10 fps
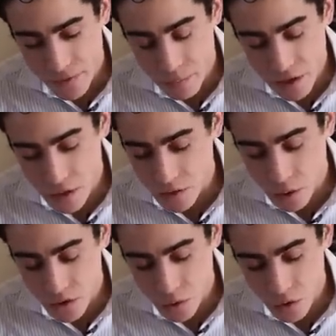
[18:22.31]
You're better off
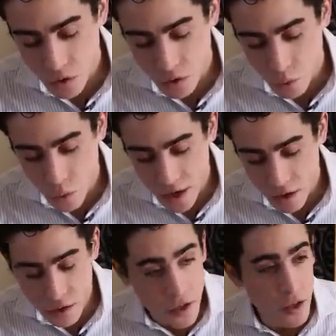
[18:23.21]
going to a local
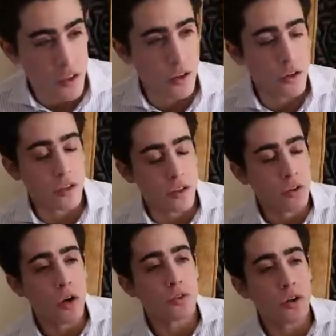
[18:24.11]
well. You,
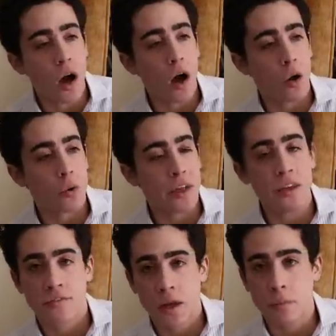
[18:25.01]
you don't know
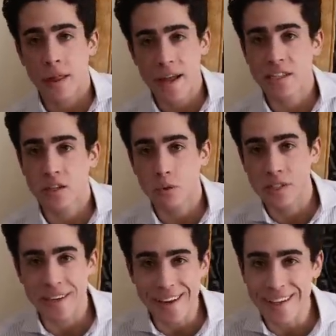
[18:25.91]
if that plastic
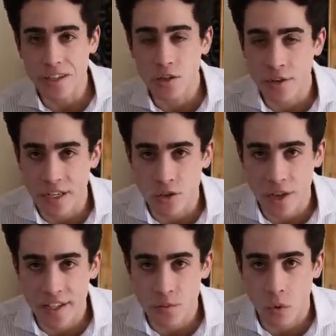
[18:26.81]
was heated during
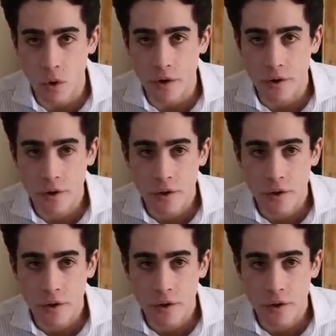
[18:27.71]
transport.